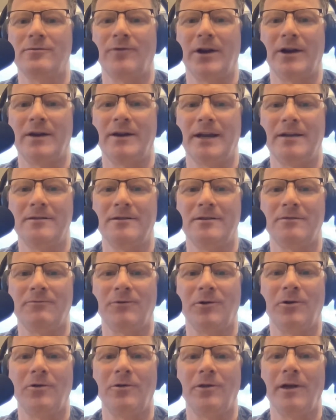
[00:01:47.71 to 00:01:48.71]
recognizing the
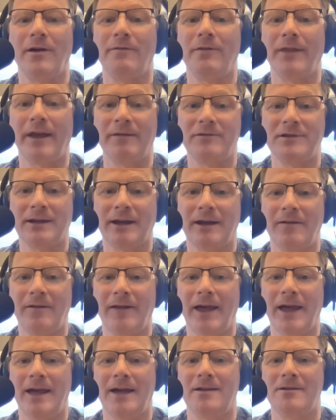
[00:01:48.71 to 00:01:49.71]
role lifestyle
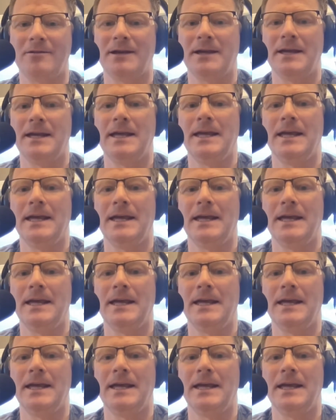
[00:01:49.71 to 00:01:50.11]
has.